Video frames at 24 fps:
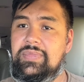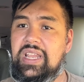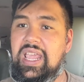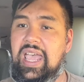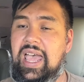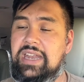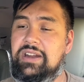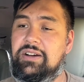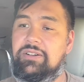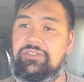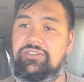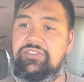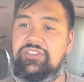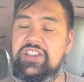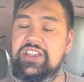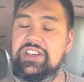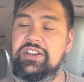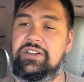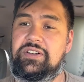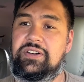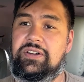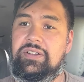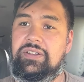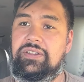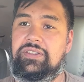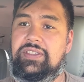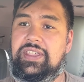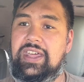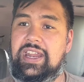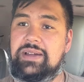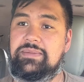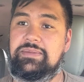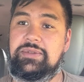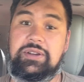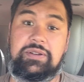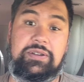I don't feel
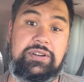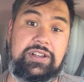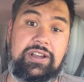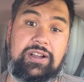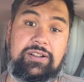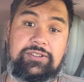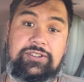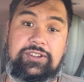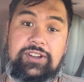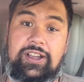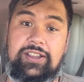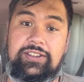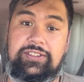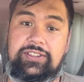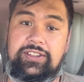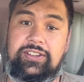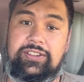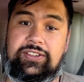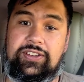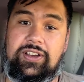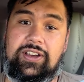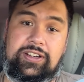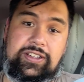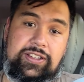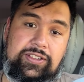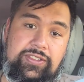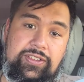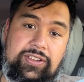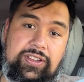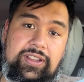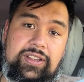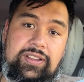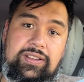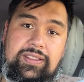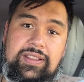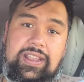that I'm doing y'all justice.
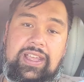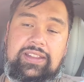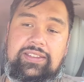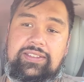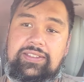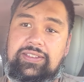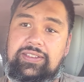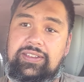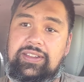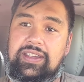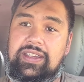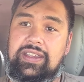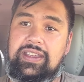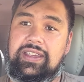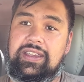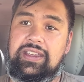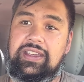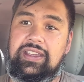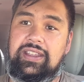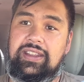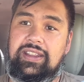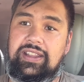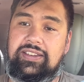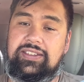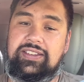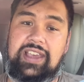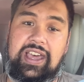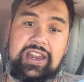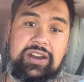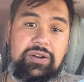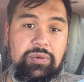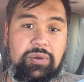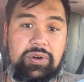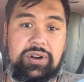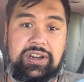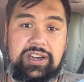Honestly, that's that's
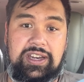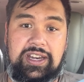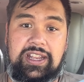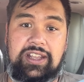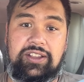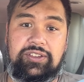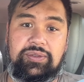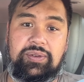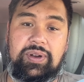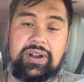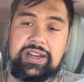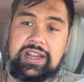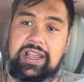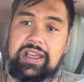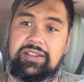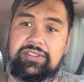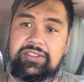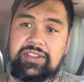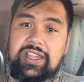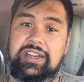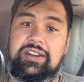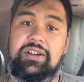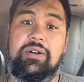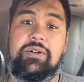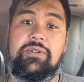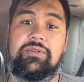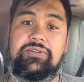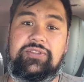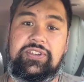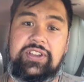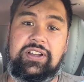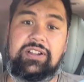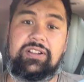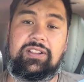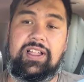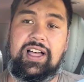kind of what it is right now. Is I don't
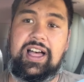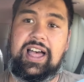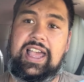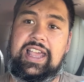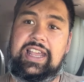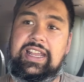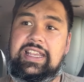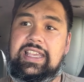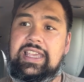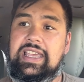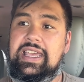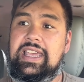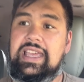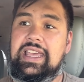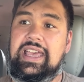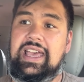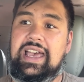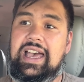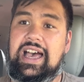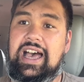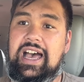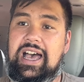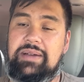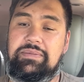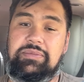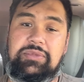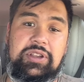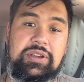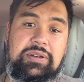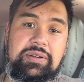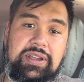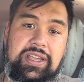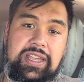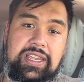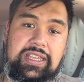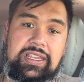feel like I'm
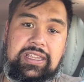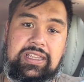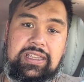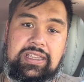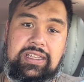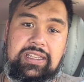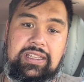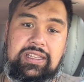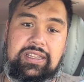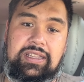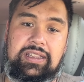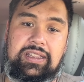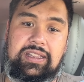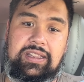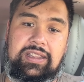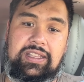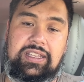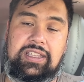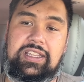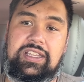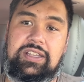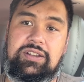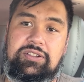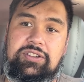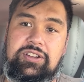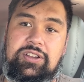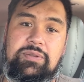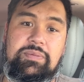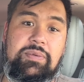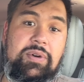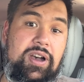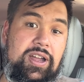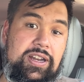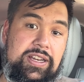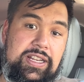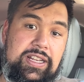doing the
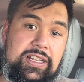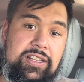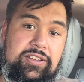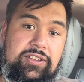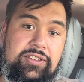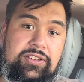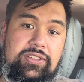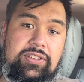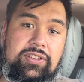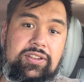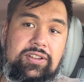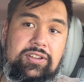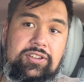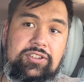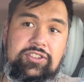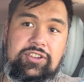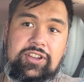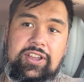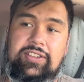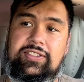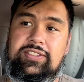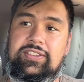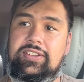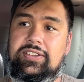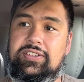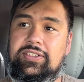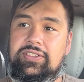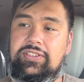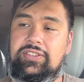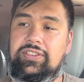YouTube audience justice.